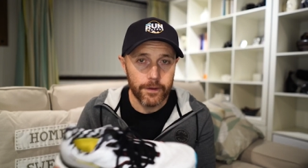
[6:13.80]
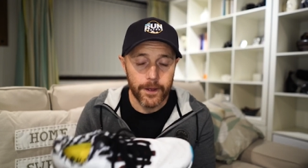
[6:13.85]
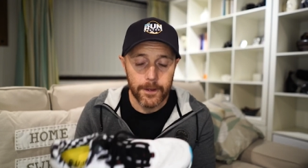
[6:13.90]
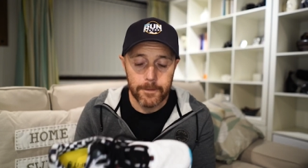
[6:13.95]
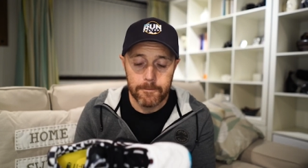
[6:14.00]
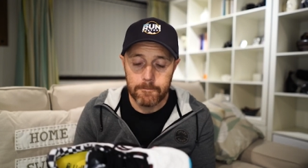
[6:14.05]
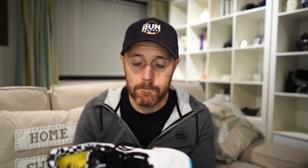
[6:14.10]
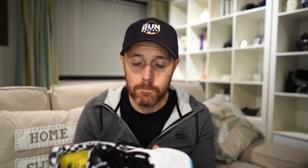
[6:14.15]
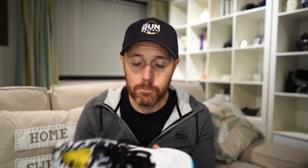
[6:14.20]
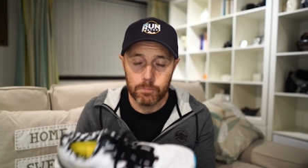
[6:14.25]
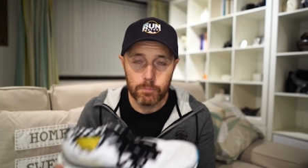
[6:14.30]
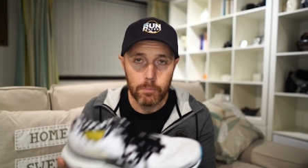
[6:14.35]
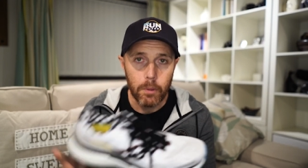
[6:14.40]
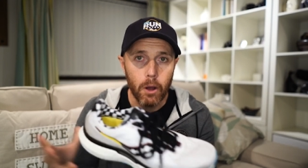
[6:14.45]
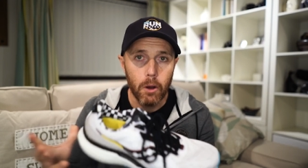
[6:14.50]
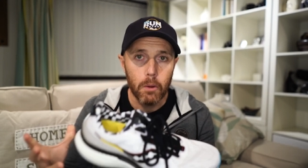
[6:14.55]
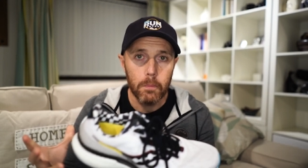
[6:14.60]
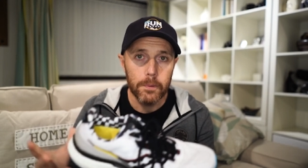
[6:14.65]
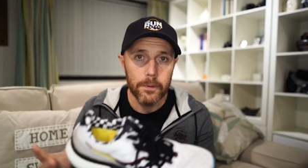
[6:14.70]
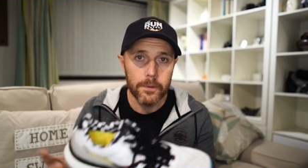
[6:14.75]
um,
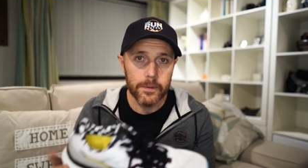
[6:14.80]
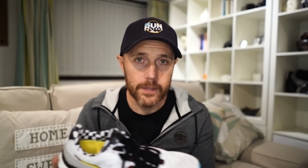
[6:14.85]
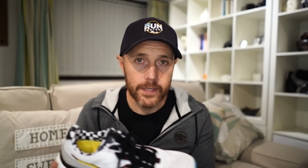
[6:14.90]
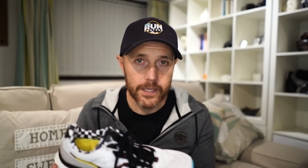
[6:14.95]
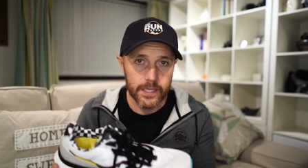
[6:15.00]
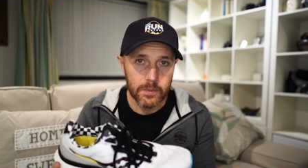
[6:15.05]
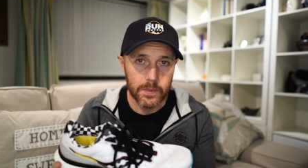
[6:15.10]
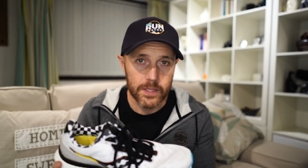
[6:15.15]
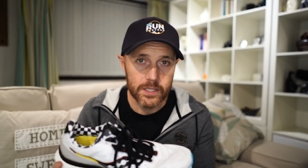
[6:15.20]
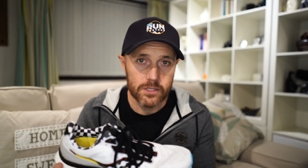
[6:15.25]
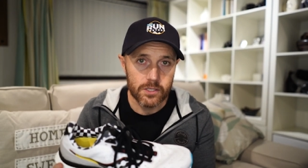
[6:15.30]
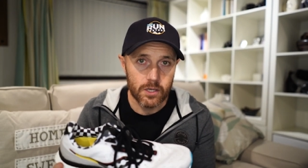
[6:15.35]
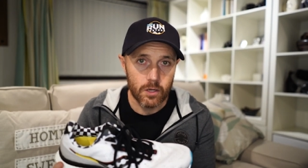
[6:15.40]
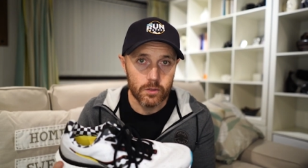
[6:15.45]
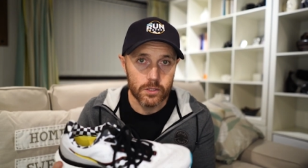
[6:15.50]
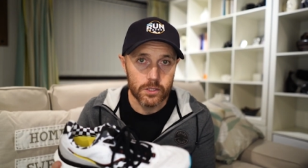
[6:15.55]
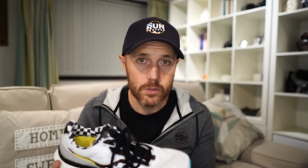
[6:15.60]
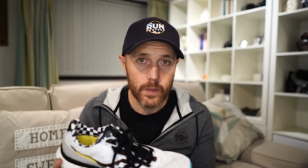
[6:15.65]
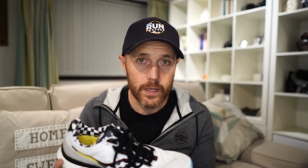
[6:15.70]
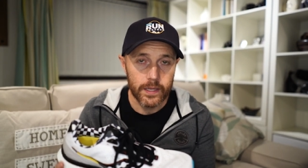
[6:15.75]
pop in the
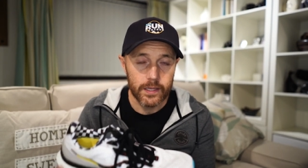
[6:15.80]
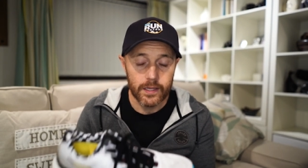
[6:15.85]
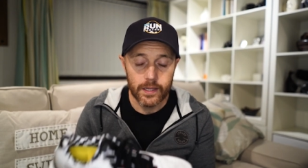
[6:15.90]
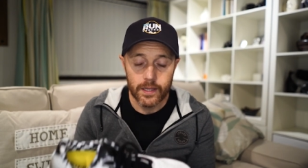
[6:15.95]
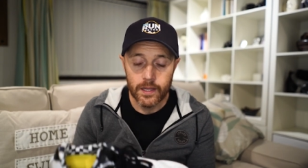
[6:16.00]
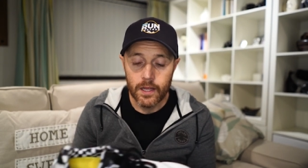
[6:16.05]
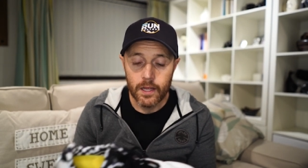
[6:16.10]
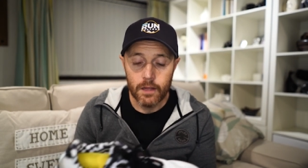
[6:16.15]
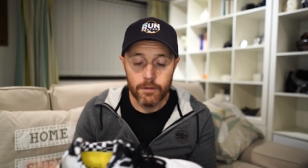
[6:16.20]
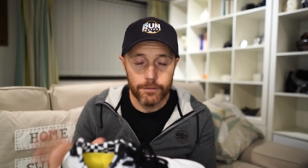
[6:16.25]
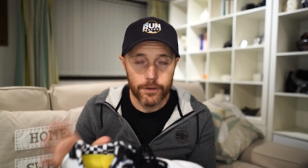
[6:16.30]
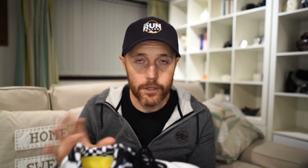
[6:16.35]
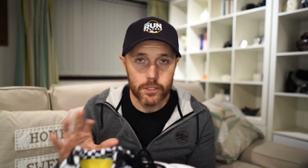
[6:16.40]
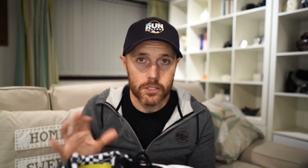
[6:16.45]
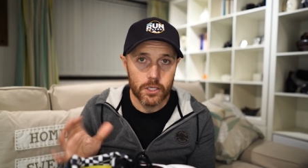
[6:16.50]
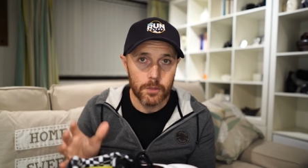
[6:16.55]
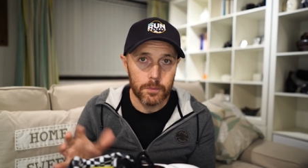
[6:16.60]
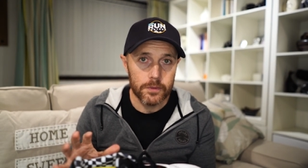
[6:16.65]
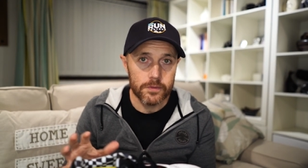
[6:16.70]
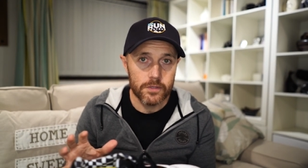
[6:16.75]
midsole as well. Uh,
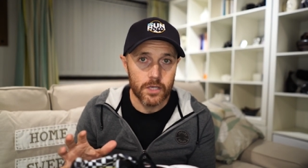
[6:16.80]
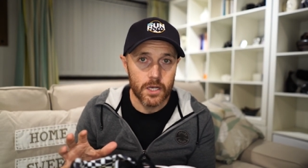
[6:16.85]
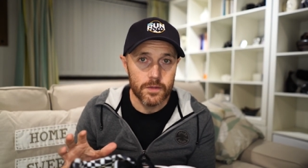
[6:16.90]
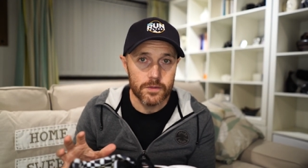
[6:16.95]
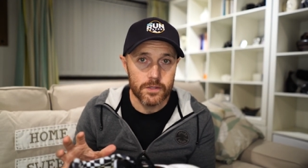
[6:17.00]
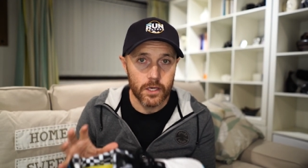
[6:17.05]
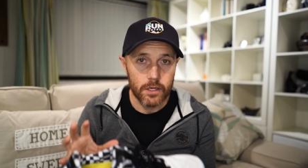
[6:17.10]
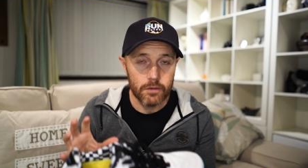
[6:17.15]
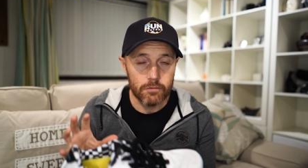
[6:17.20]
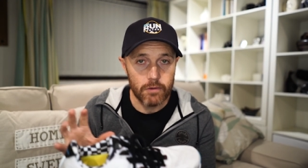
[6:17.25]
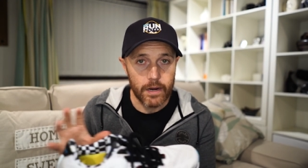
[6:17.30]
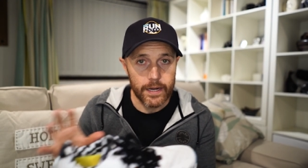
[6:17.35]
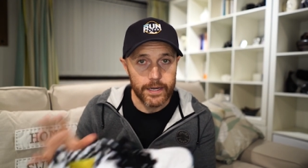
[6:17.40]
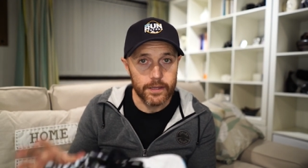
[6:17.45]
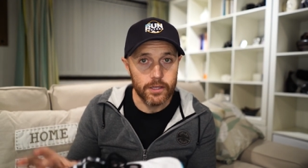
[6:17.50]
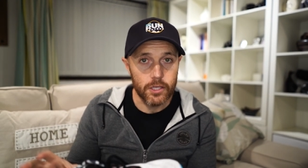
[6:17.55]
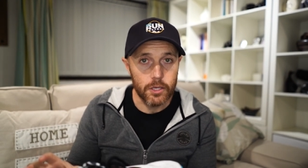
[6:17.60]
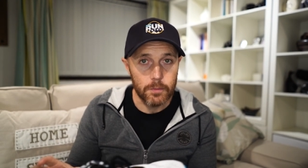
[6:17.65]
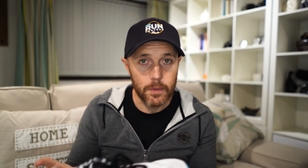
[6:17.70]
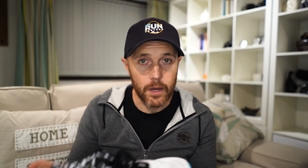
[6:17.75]
first couple of times I ran
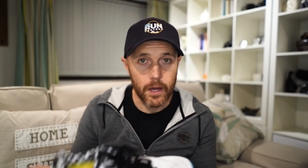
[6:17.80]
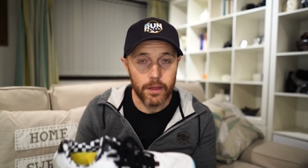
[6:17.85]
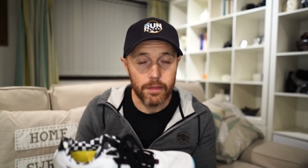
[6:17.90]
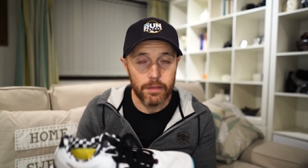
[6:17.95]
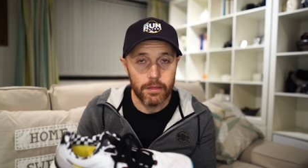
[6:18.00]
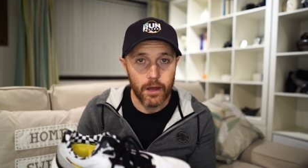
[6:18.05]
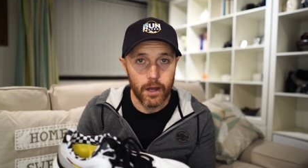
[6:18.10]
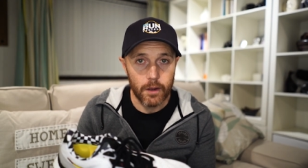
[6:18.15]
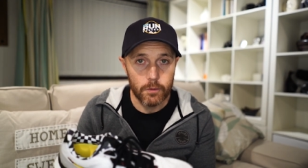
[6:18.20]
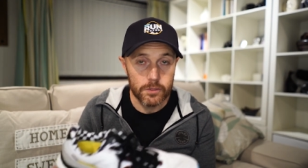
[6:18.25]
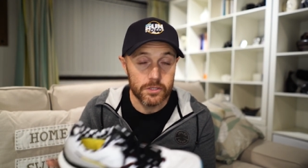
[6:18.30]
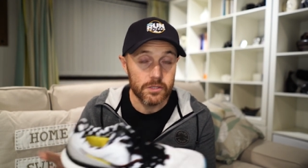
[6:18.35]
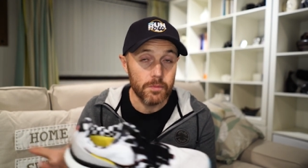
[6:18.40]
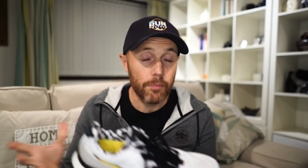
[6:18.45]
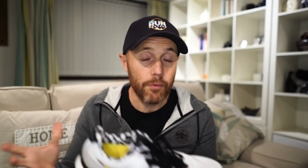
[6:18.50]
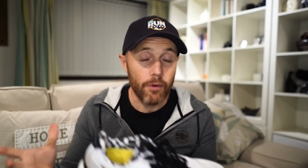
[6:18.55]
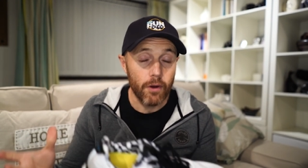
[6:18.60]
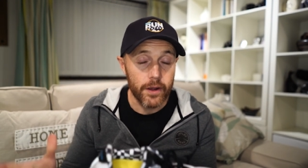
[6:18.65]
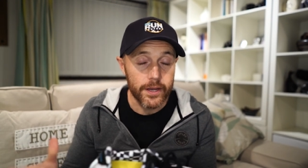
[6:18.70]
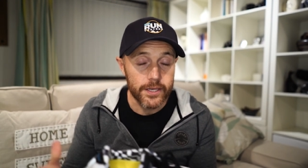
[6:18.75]
in them, I, I was
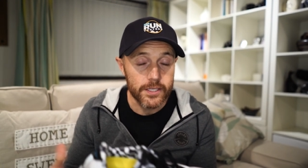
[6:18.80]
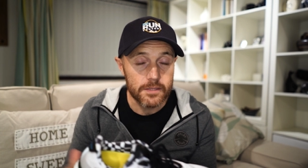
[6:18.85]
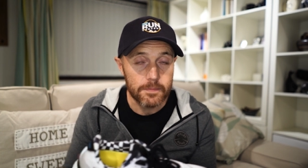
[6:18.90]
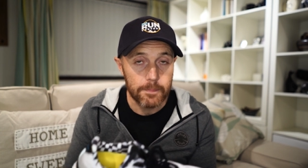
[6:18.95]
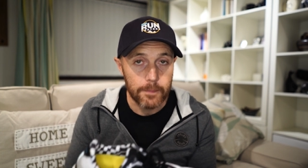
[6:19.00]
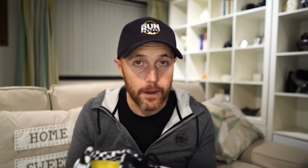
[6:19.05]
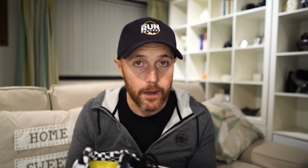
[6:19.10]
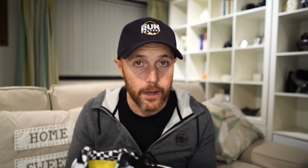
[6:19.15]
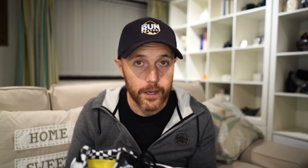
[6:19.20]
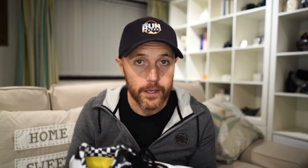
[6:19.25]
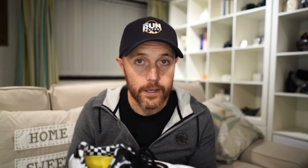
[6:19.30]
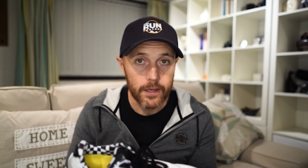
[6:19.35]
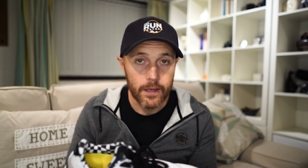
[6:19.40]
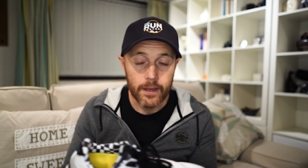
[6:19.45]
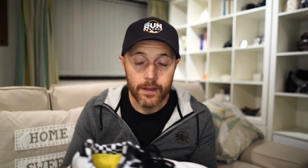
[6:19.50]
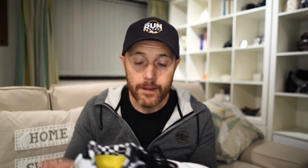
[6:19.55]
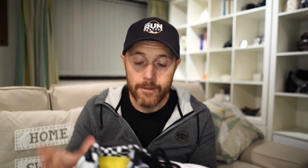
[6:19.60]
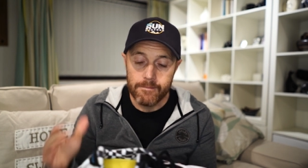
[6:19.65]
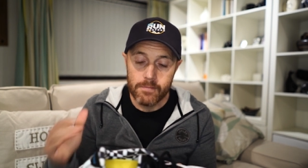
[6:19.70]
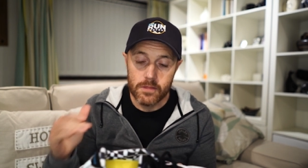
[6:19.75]
surprised by
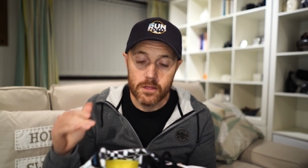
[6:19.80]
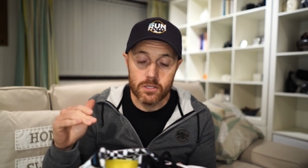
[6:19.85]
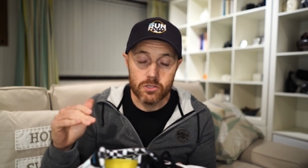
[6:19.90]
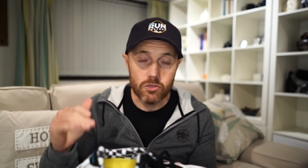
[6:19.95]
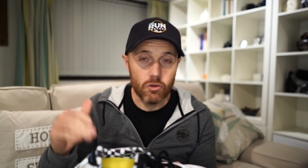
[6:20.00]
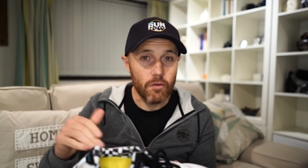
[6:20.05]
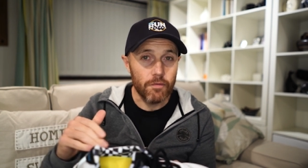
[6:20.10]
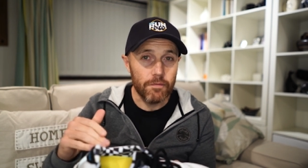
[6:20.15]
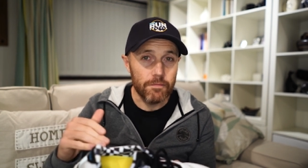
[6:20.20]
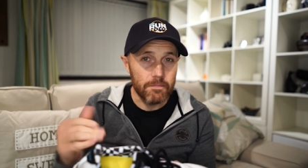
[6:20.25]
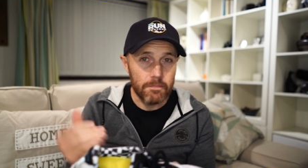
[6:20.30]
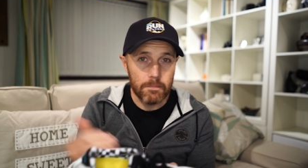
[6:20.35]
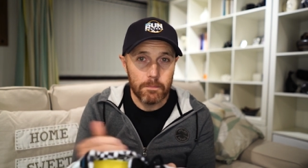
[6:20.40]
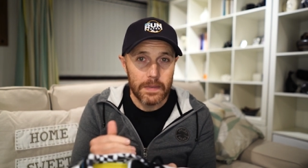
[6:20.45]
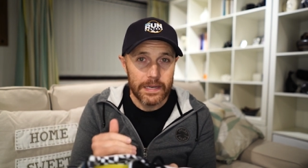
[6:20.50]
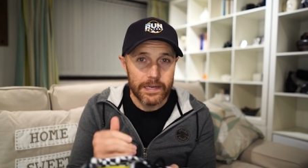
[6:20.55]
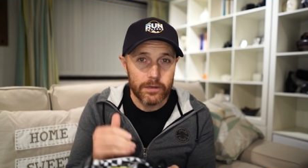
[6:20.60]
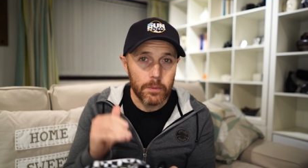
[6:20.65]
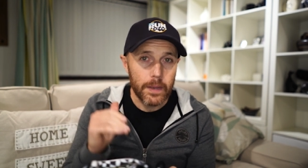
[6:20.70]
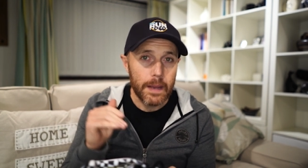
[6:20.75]
the sort
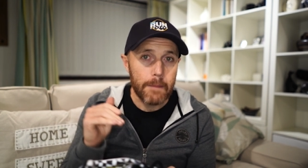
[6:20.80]
of little